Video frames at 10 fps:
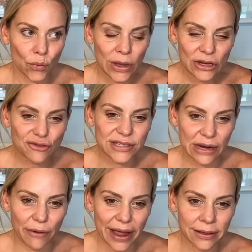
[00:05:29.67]

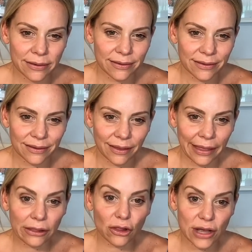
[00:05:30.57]
Interesting, right?
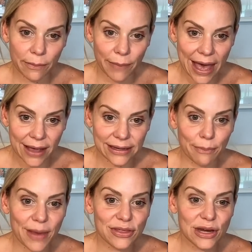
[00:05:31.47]
Like, looking back. Now,
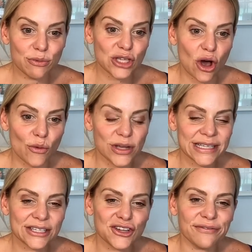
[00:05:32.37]
Bethenny was always,
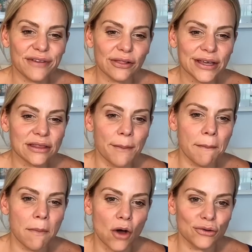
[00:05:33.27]
cuz she felt like the
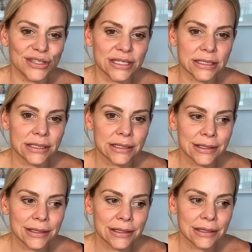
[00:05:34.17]
most
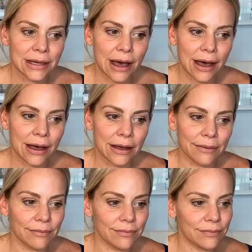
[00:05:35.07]

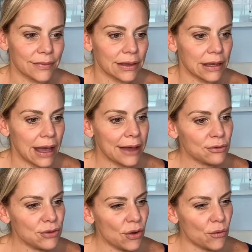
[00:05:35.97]
um I
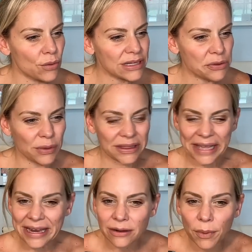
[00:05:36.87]
don't know,
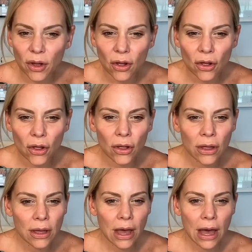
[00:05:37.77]
relatable,
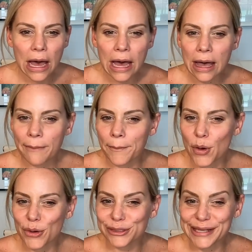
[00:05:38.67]

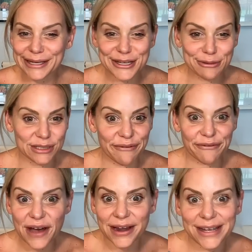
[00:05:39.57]
most like she was
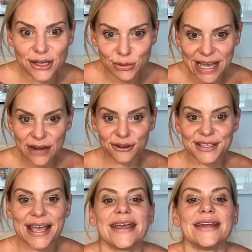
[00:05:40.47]
funny, she was
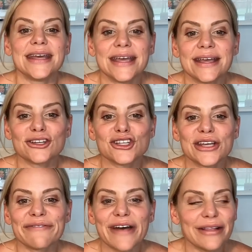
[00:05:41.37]
entertaining.
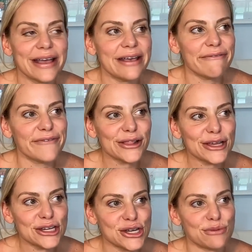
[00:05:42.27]
It felt
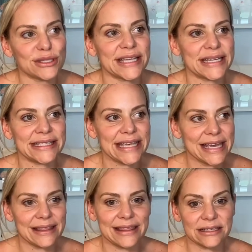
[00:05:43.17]
like she was like
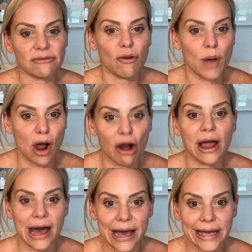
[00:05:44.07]
seeing things from our
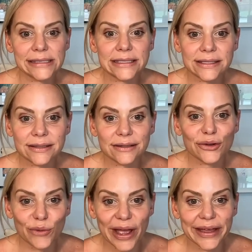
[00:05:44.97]
eyes,
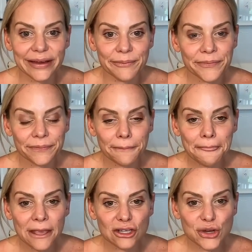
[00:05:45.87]
right?
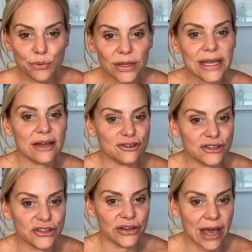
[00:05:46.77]
She really
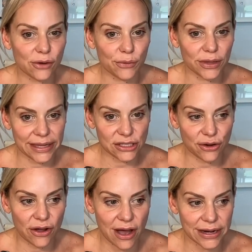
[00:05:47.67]
understood how to relate to
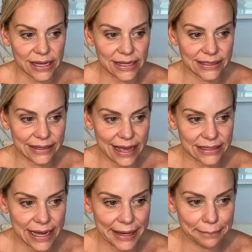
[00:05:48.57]
her audience in that
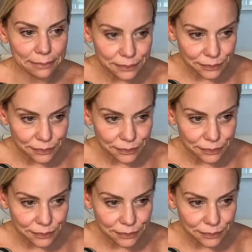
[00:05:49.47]
time.